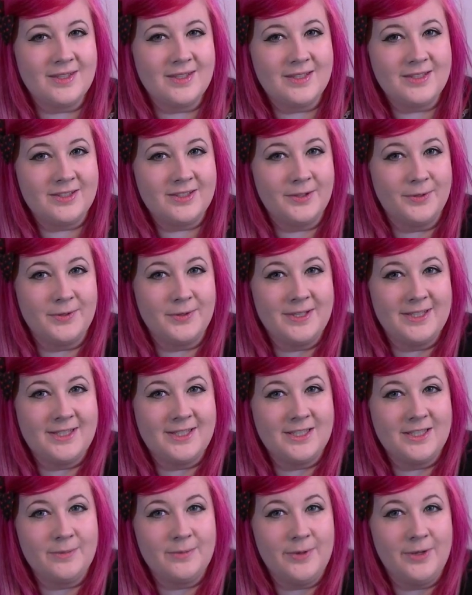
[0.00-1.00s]
So this
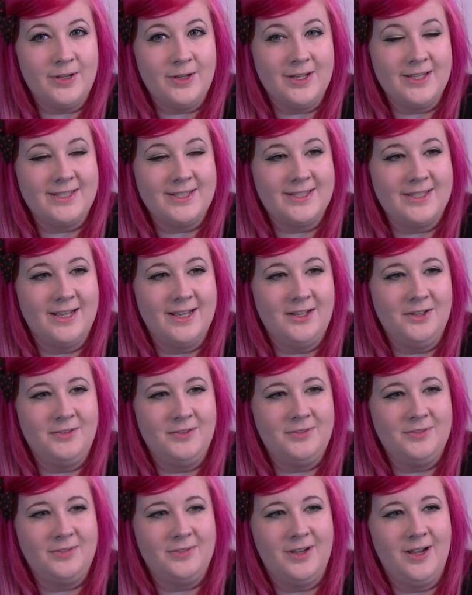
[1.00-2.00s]
is the bottle
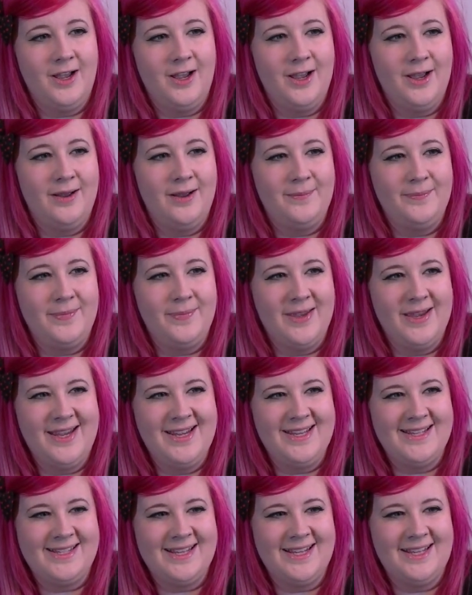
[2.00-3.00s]
itself. It
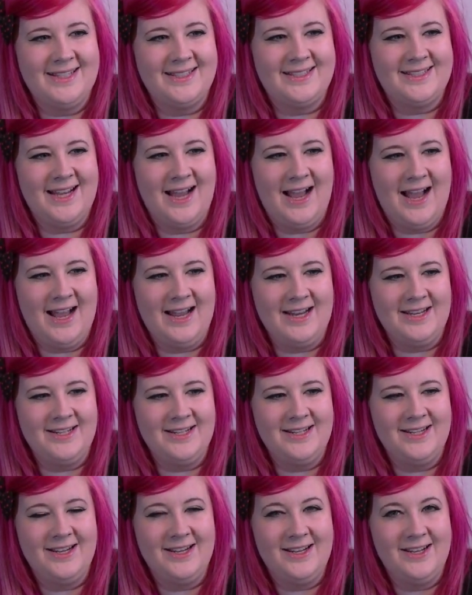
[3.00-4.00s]
is a
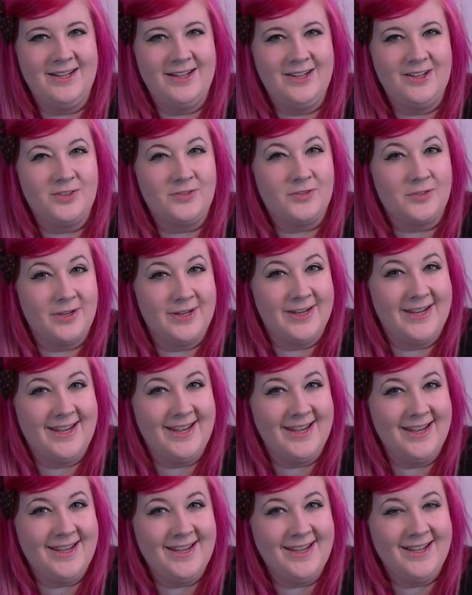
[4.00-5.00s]
tad
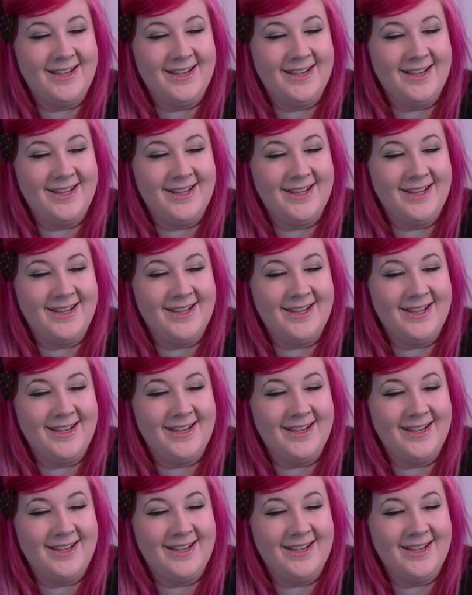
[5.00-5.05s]
freaky,